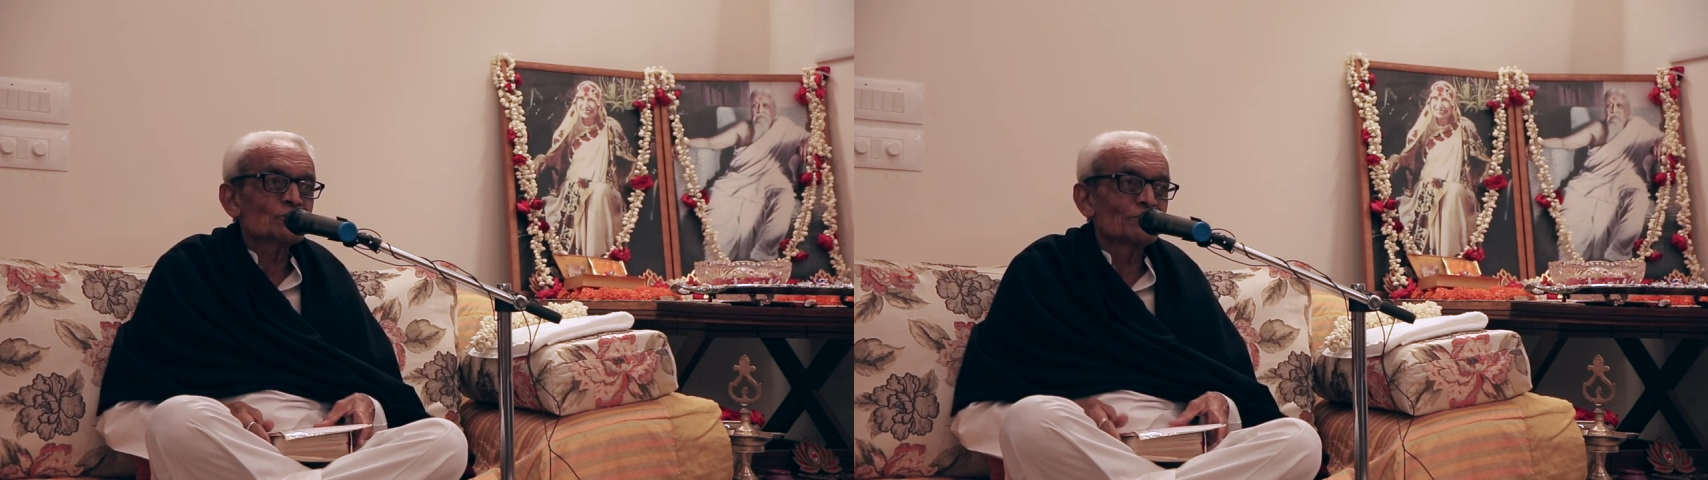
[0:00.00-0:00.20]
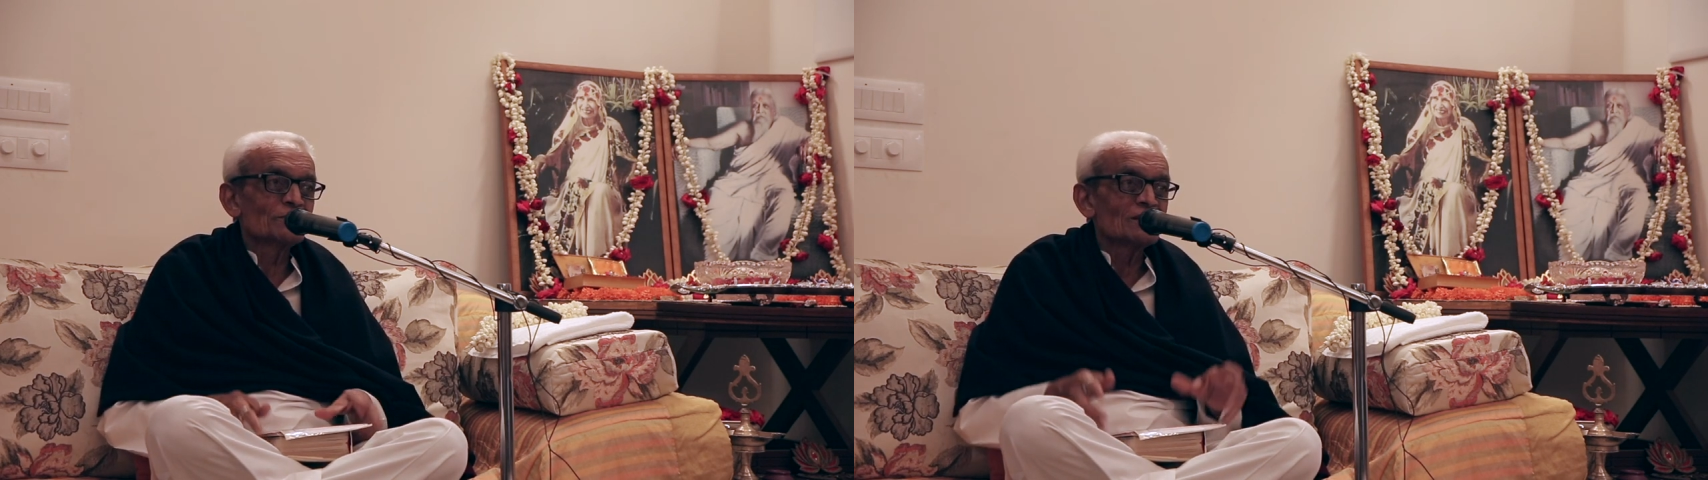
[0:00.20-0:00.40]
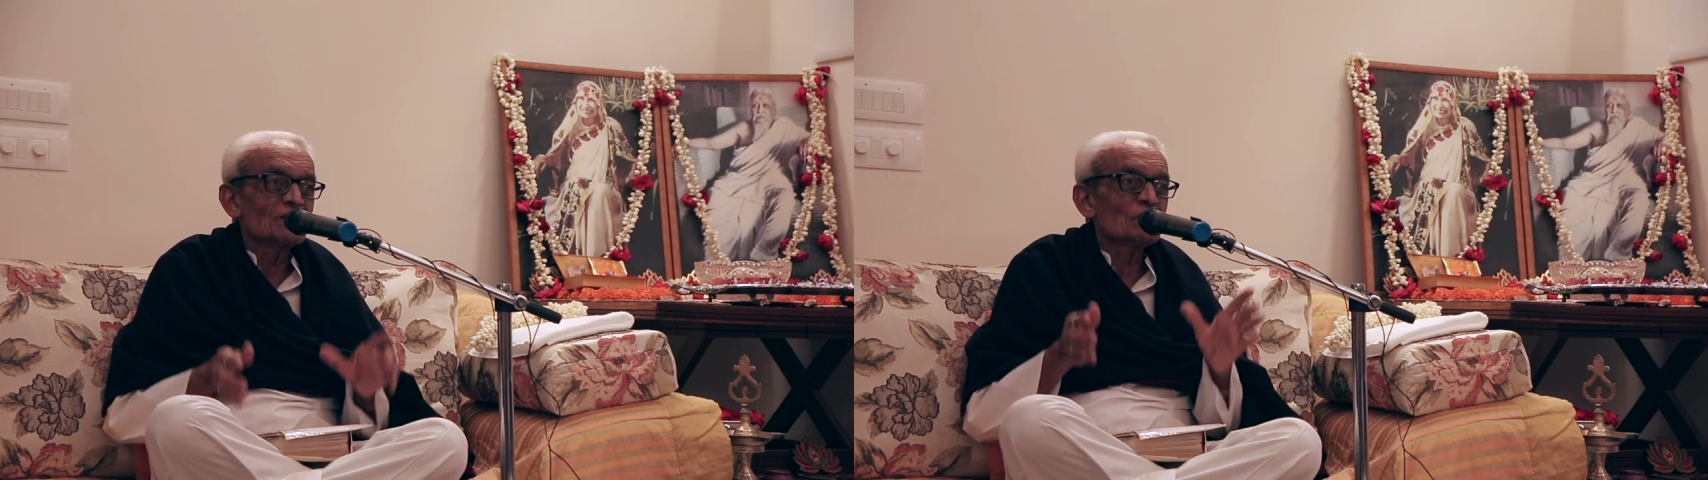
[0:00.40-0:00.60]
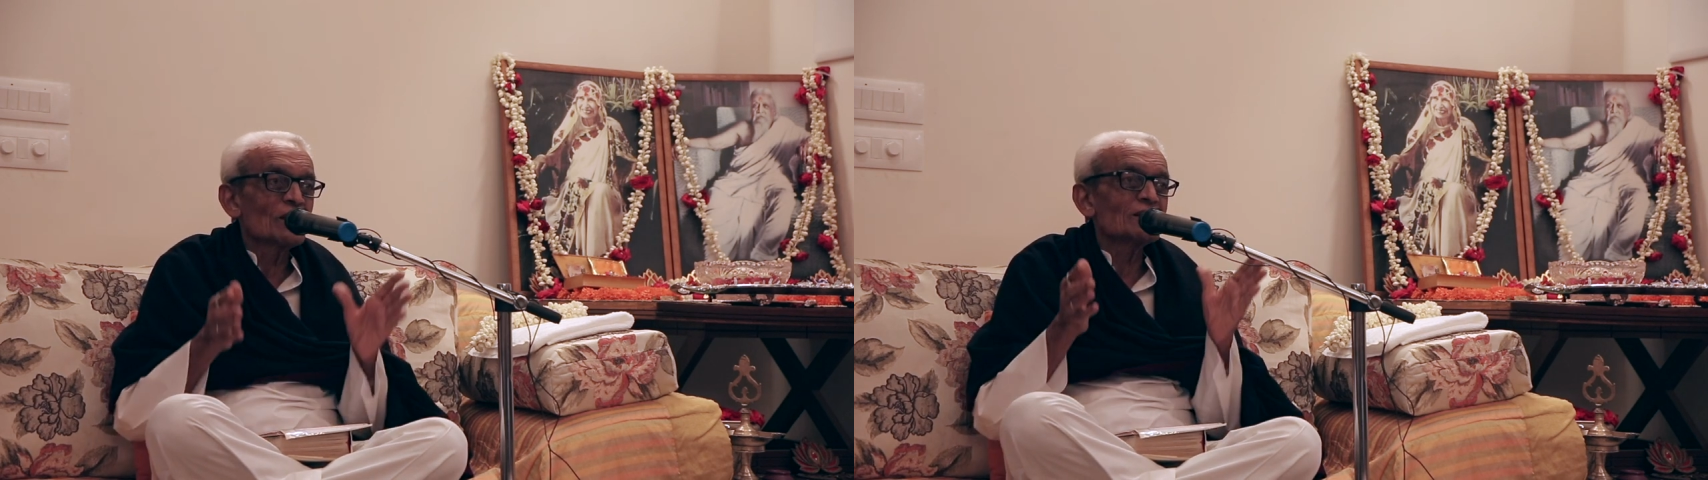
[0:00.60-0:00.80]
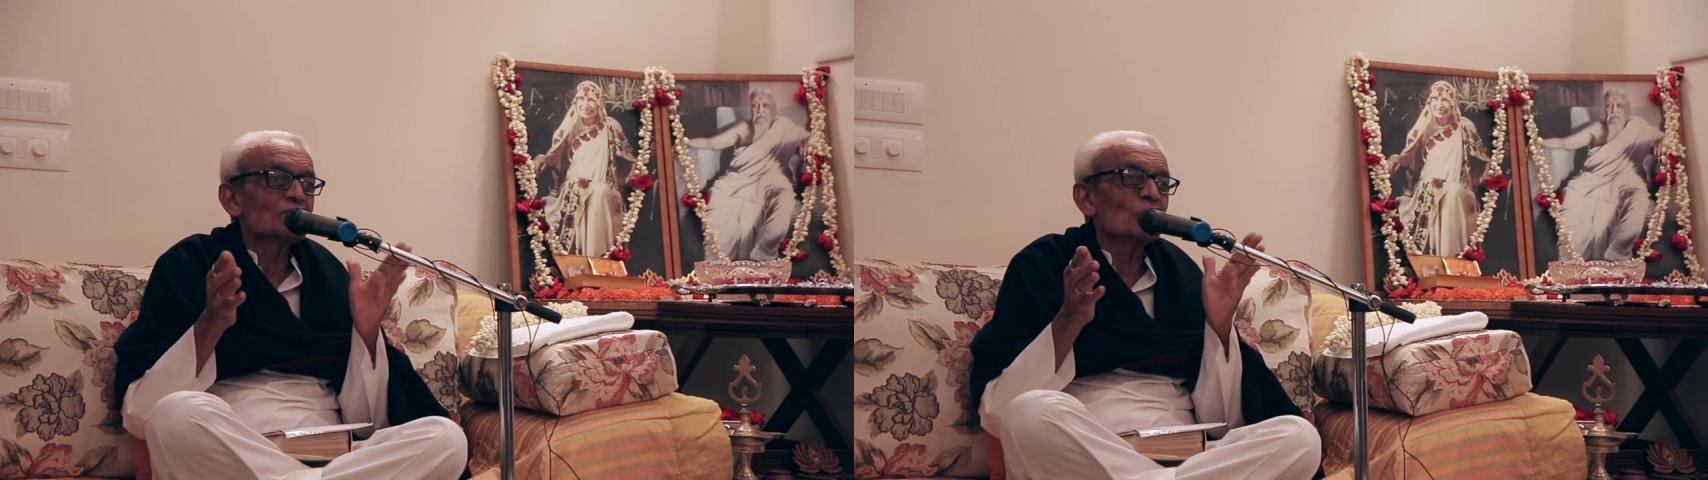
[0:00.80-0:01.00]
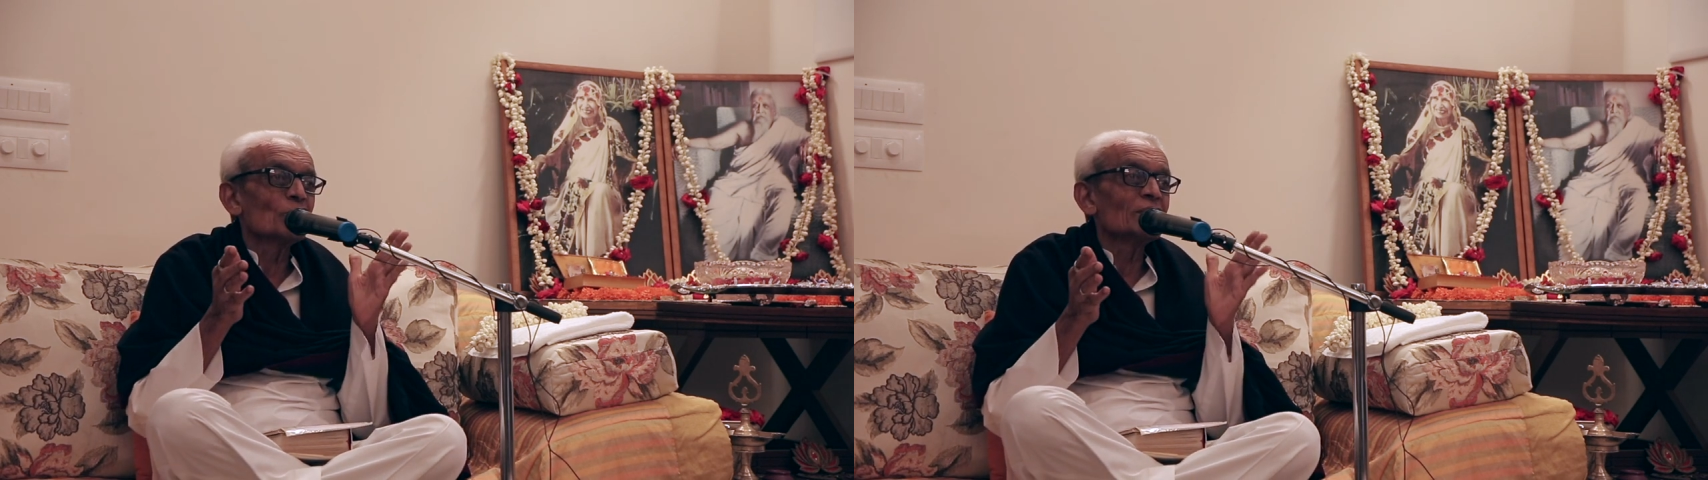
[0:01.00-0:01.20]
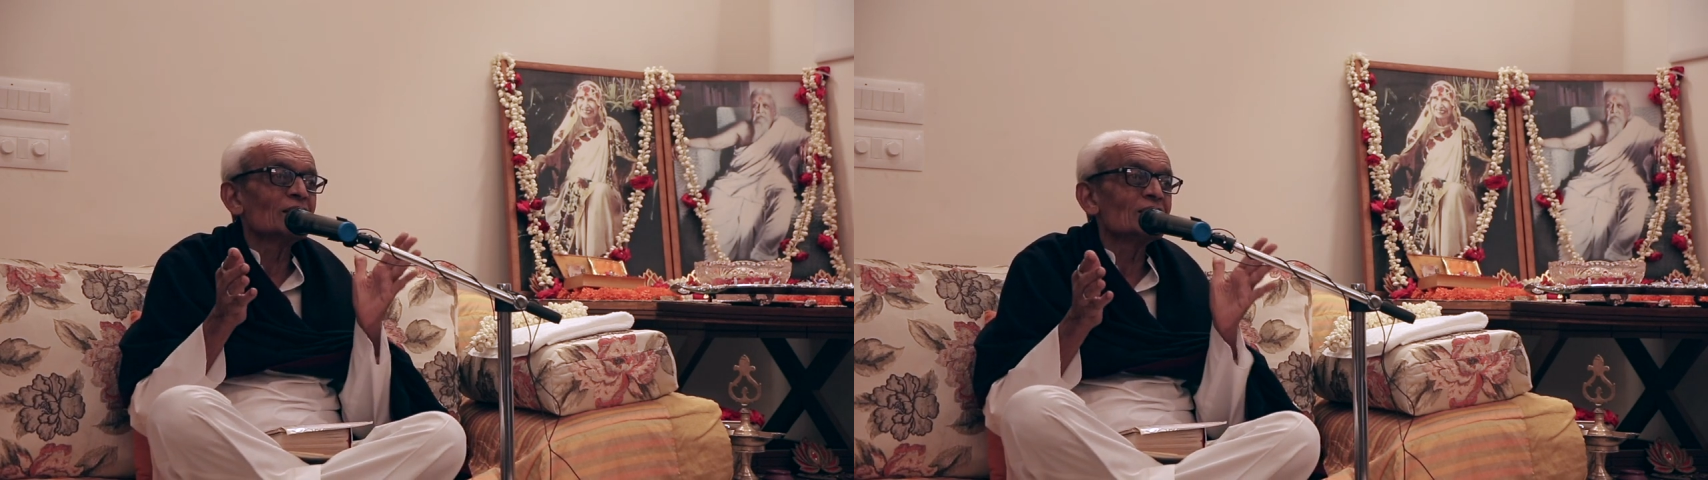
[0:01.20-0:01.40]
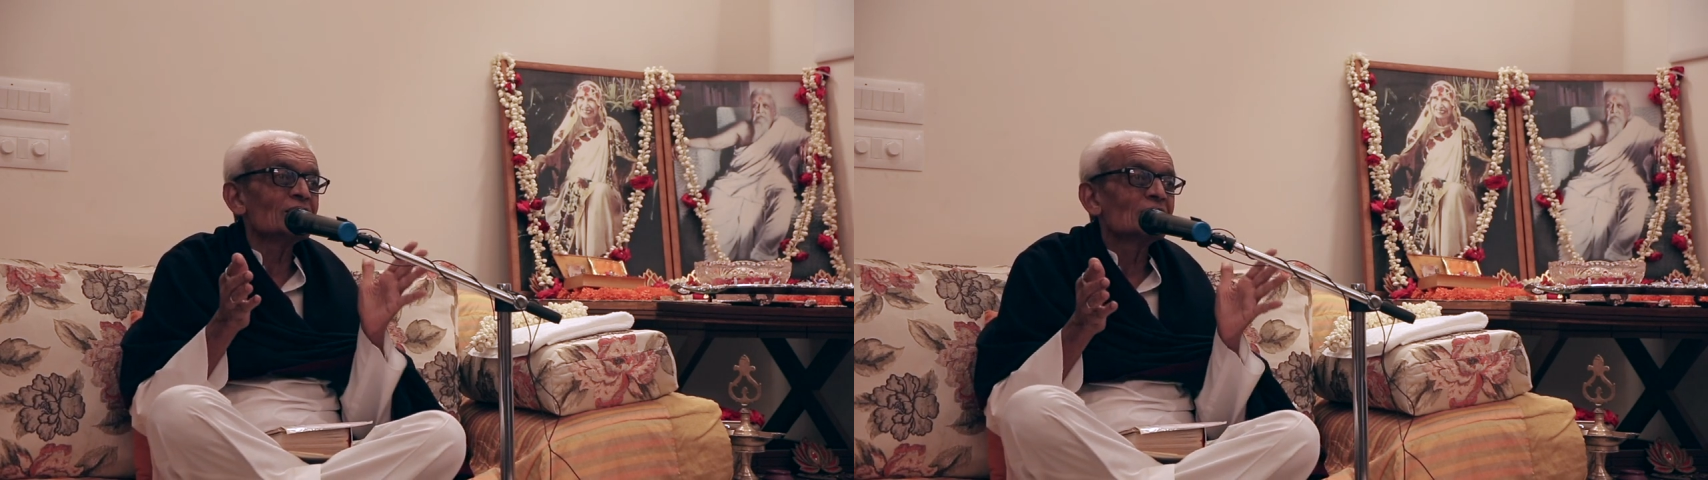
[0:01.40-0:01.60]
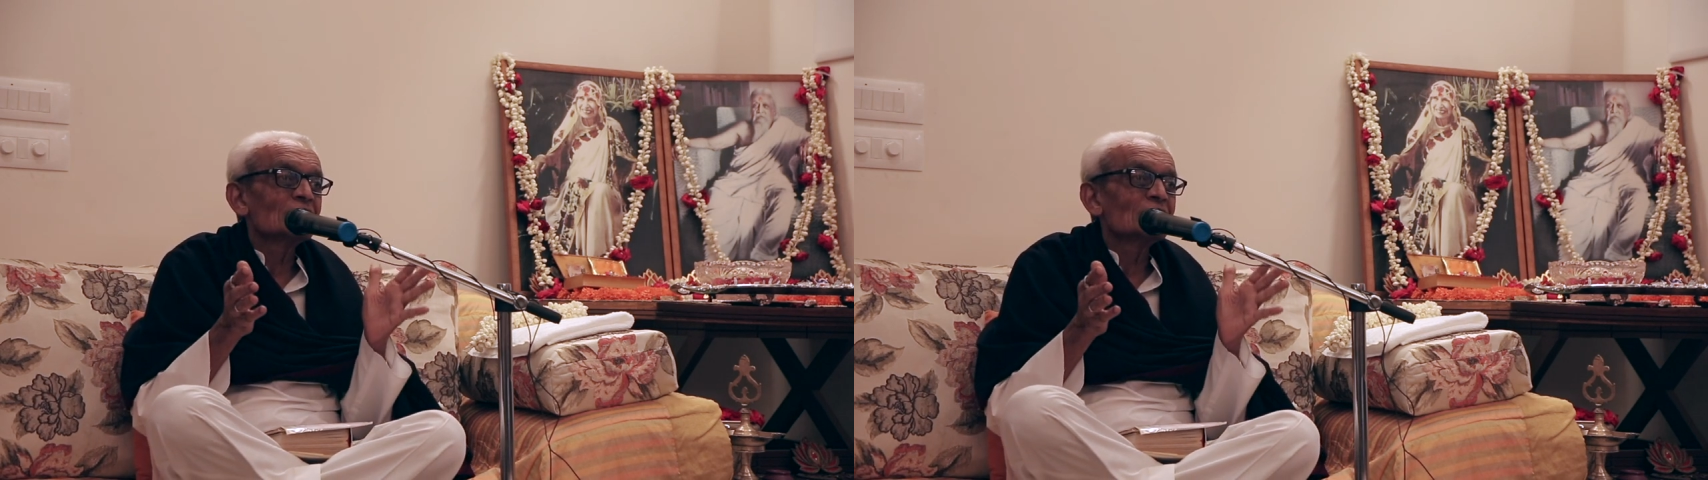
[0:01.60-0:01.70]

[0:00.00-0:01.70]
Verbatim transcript: of the divine comedy,